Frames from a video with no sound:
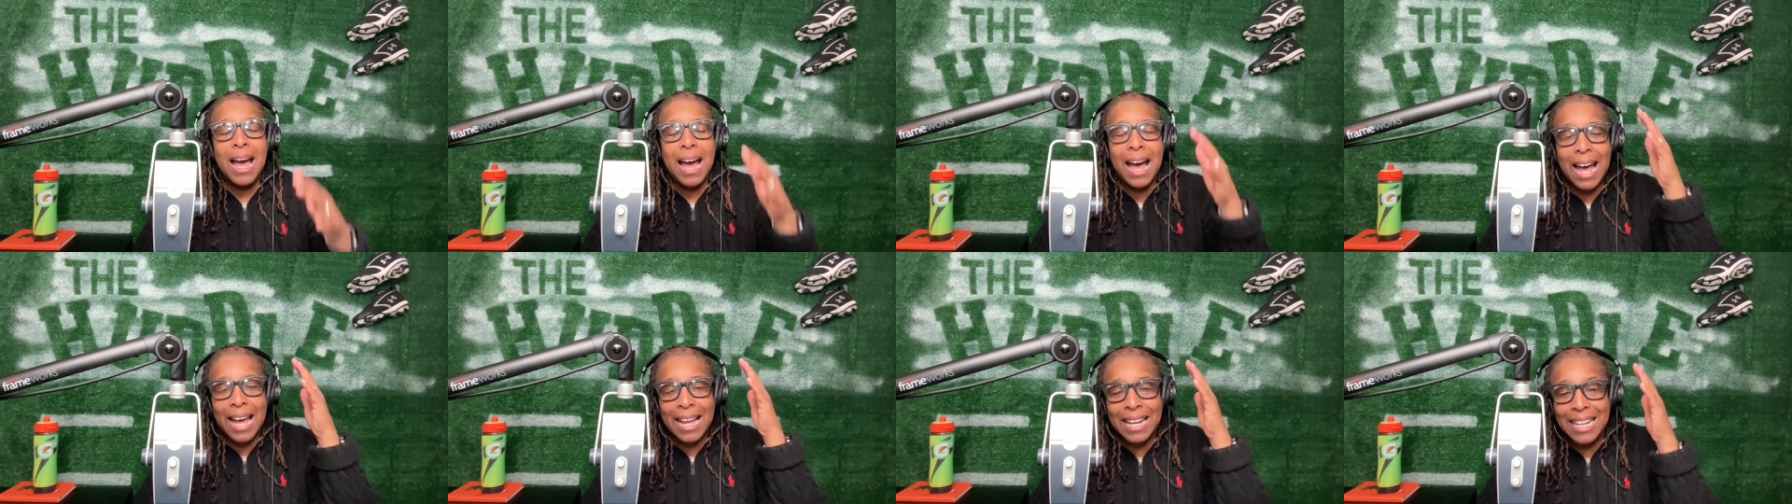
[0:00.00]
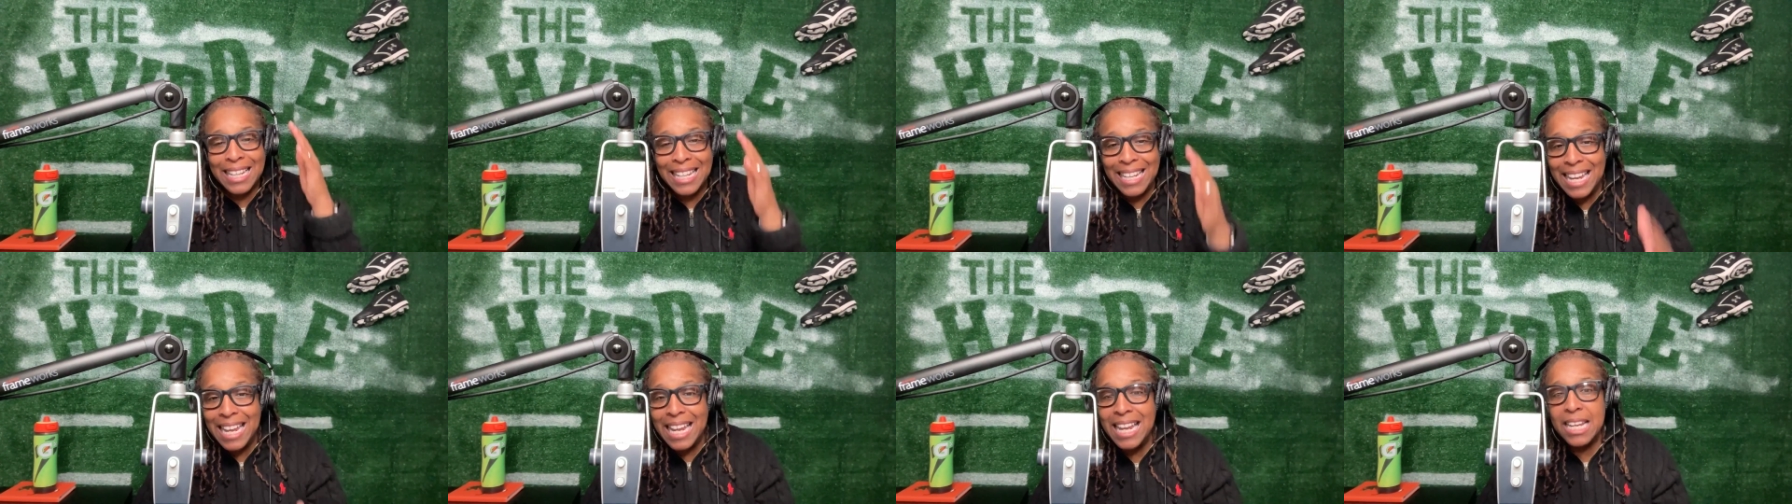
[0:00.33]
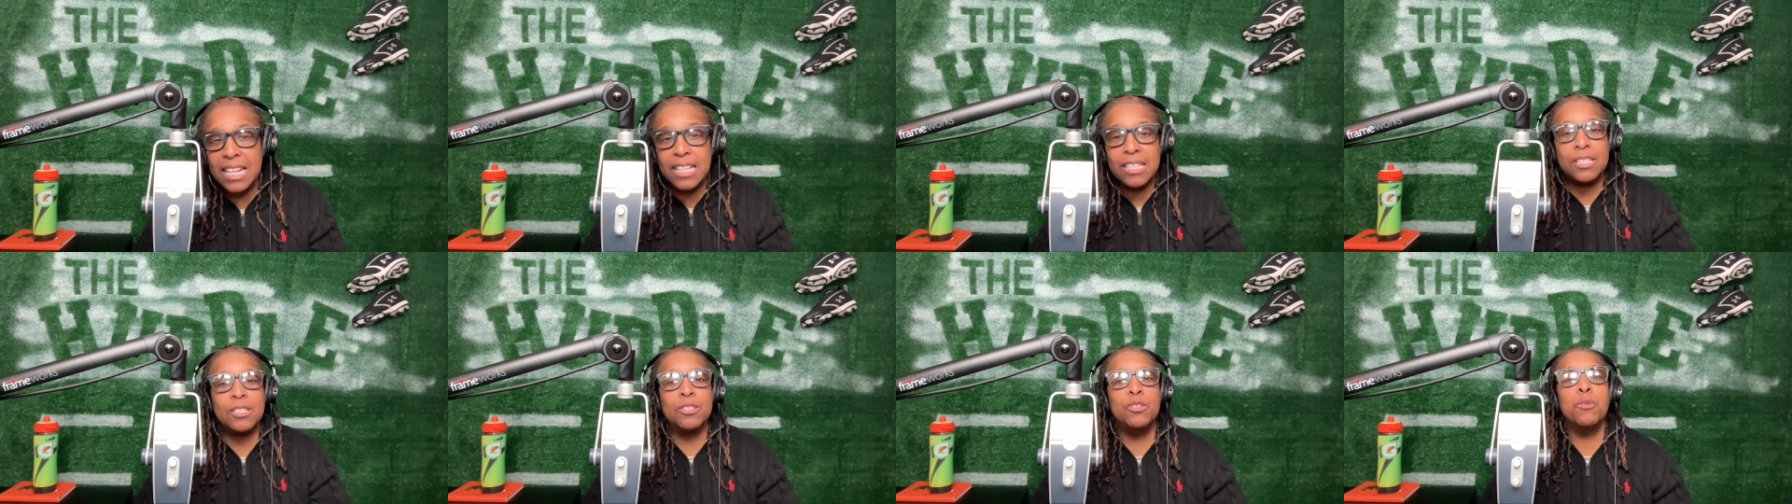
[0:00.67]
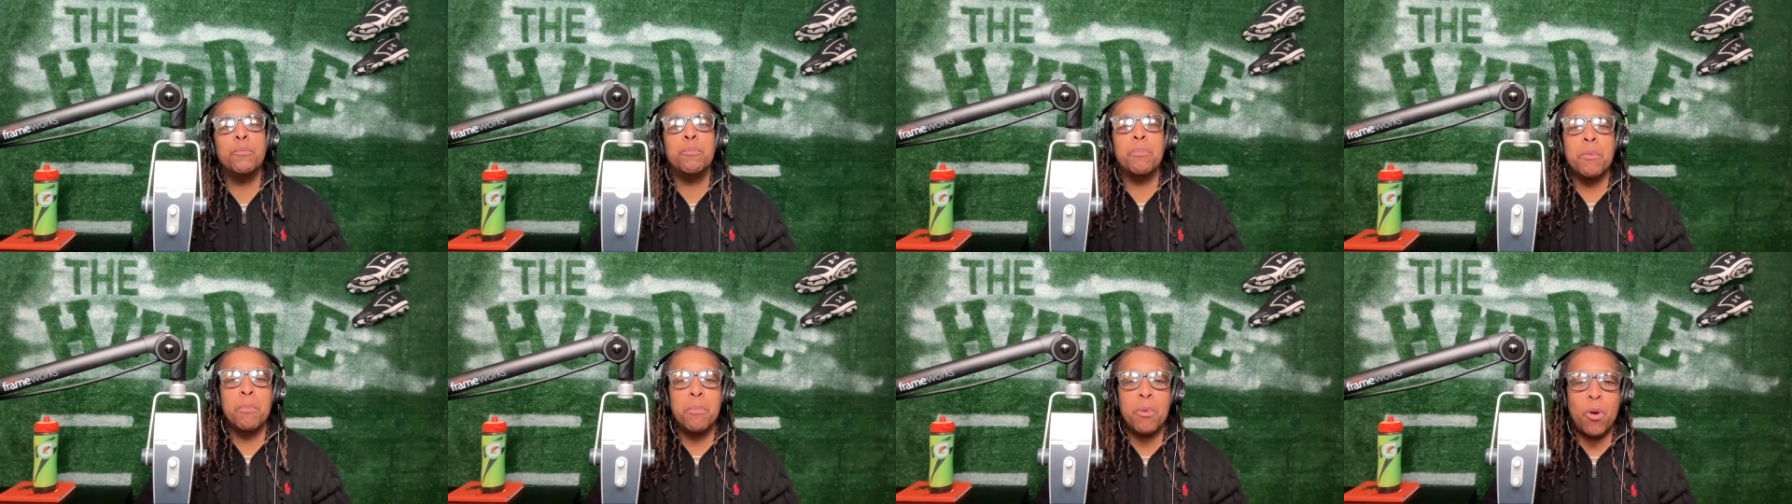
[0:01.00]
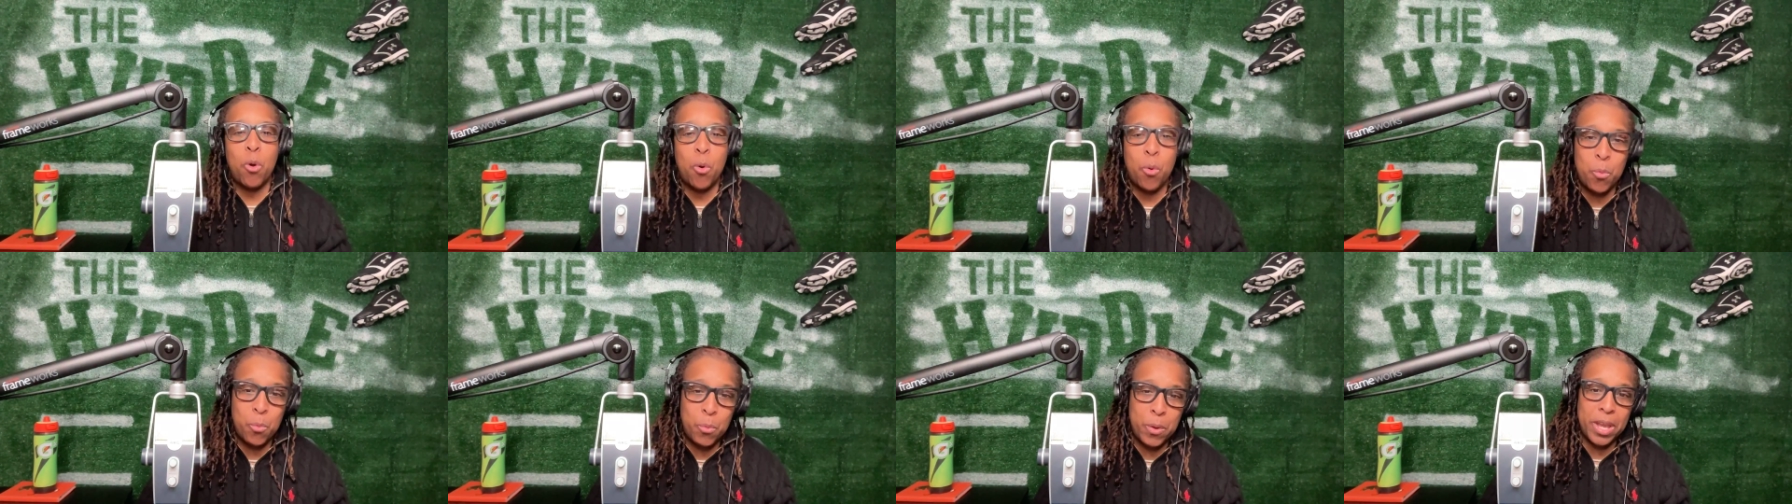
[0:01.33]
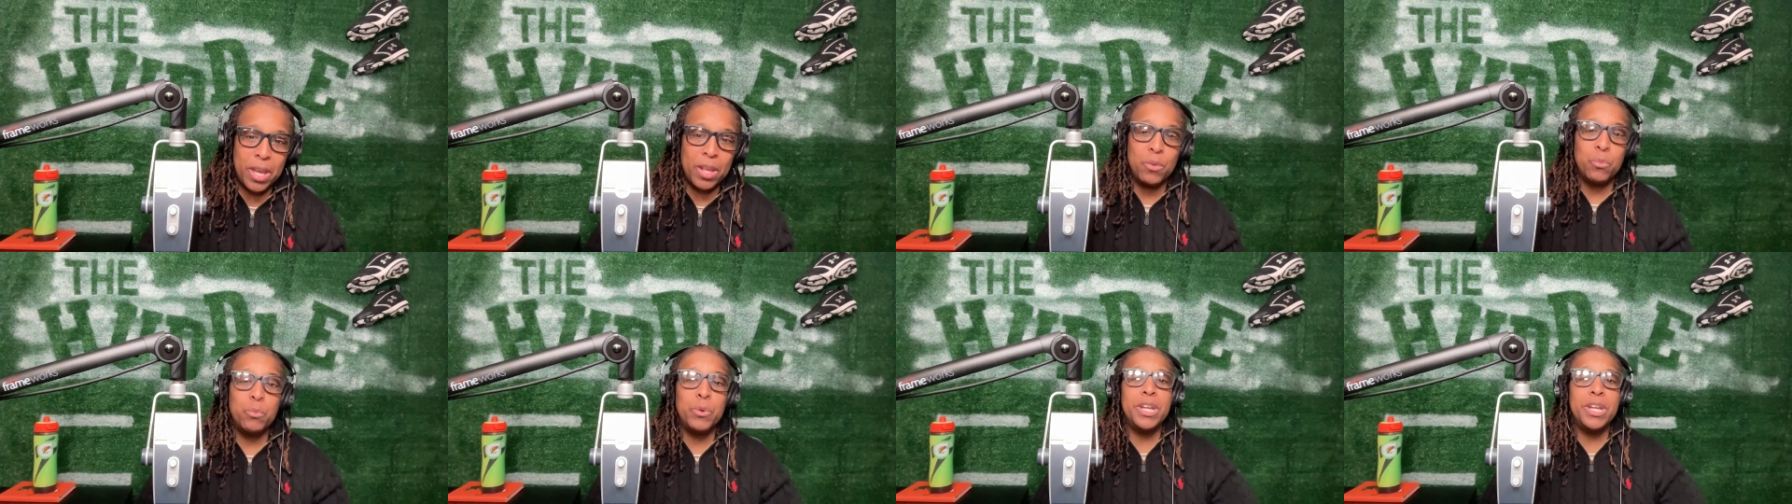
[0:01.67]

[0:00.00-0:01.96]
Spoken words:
I need a Super Bowl win.